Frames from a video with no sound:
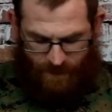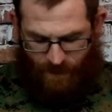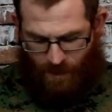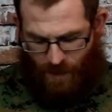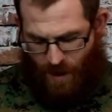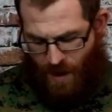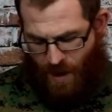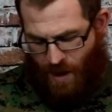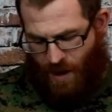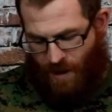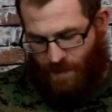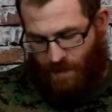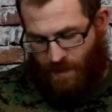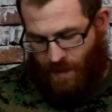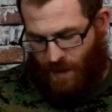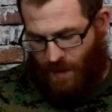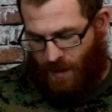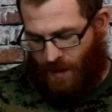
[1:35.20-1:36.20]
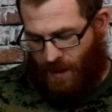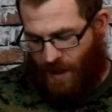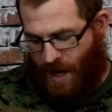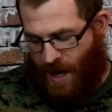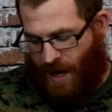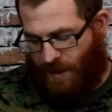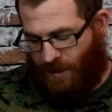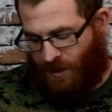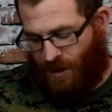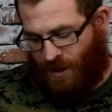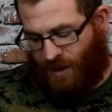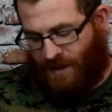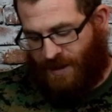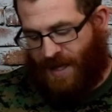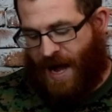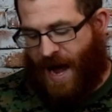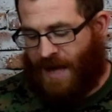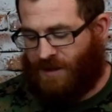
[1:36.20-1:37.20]
from Lancer
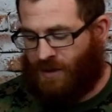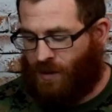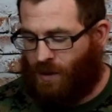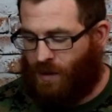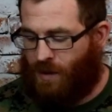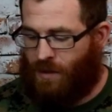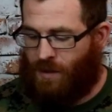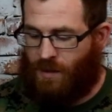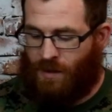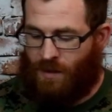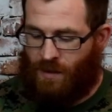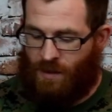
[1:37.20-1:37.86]
Tactical,